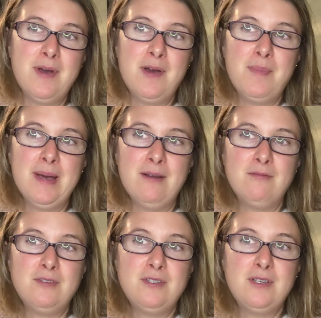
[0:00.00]

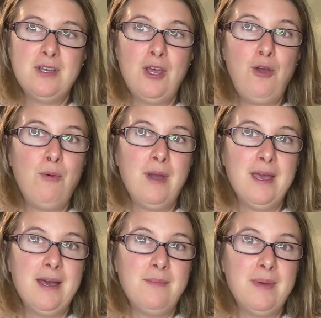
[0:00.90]
about who I
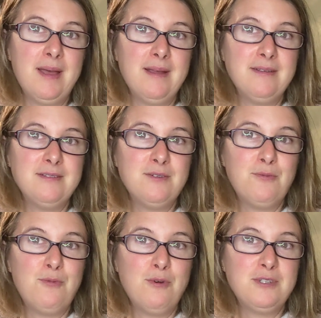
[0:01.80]
am and
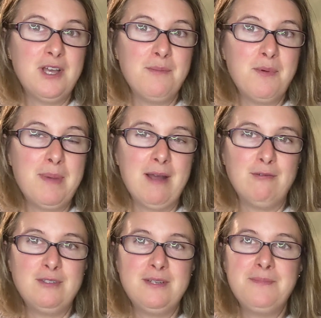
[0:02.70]
what I'm
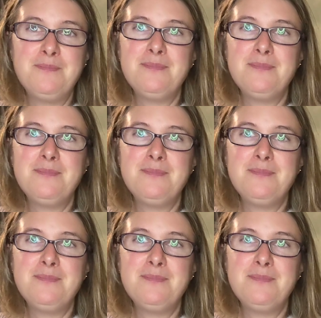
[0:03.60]
about.